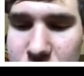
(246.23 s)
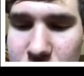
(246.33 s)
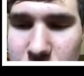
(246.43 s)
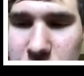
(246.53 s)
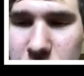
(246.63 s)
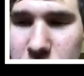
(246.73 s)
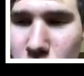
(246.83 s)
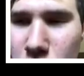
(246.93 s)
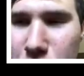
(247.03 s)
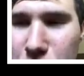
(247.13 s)
A
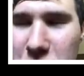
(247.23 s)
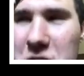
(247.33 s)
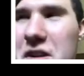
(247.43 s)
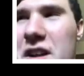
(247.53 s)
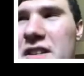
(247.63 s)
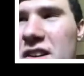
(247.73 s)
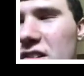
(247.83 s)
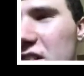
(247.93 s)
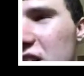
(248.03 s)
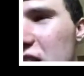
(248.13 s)
flame, no.